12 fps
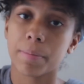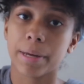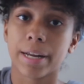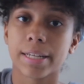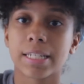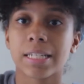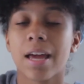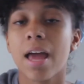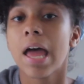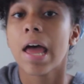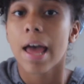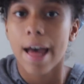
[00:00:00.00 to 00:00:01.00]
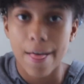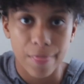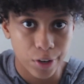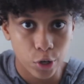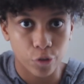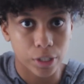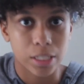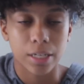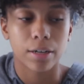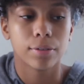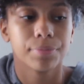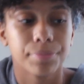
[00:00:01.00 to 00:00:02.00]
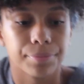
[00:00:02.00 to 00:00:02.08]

minutes, and then you rinse it out.